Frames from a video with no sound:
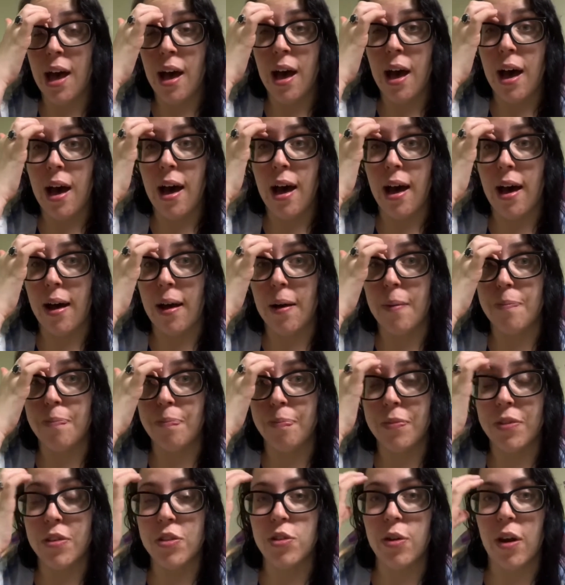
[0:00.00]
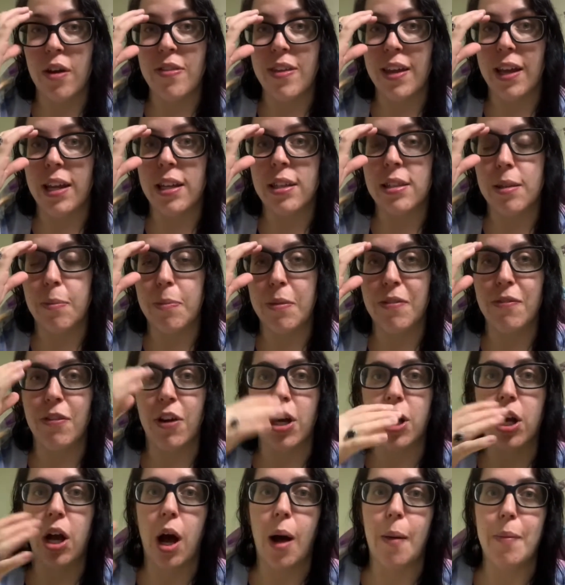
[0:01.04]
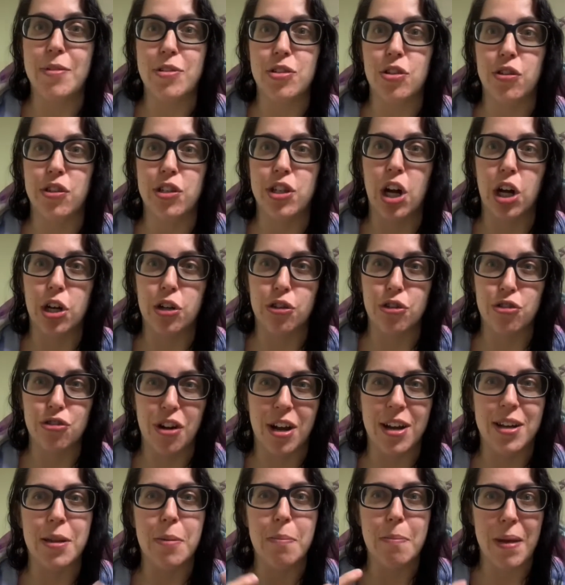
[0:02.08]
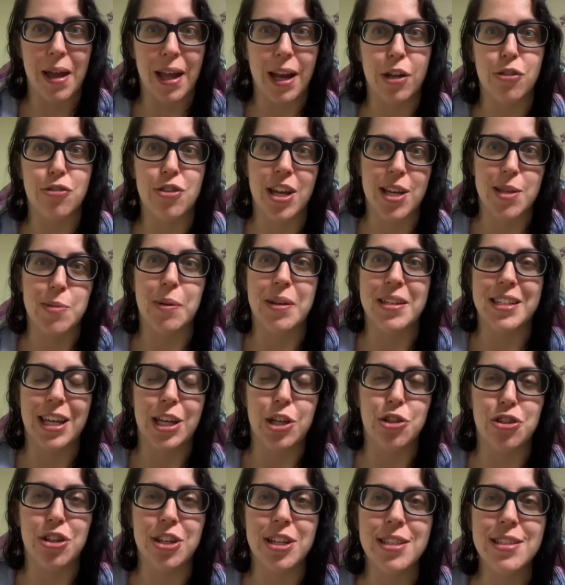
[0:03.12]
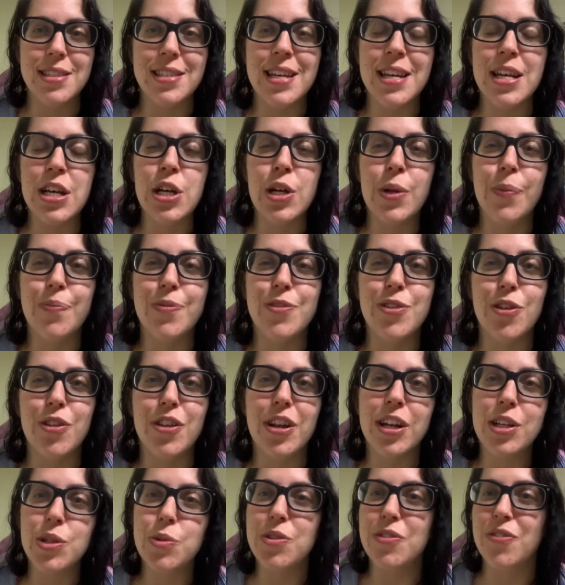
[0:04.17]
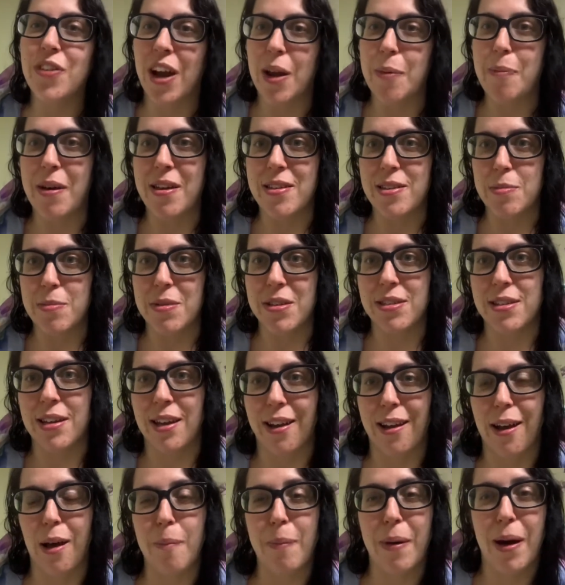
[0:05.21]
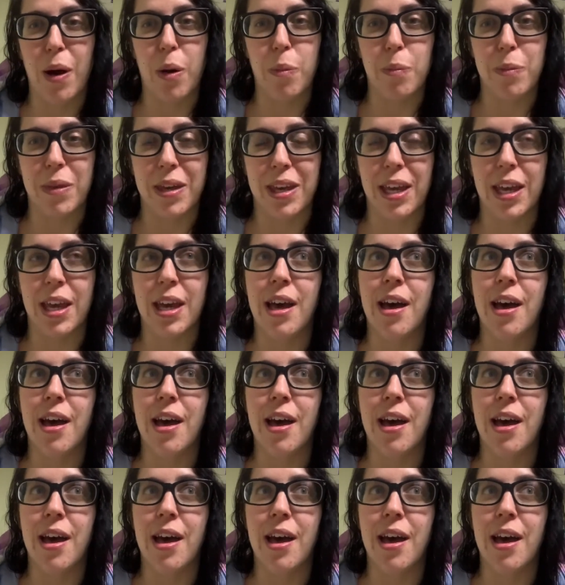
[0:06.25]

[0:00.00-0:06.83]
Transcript: So I think it's something very common. So the doctor is trying to manage expectations. So the doctor was very pessimistic about me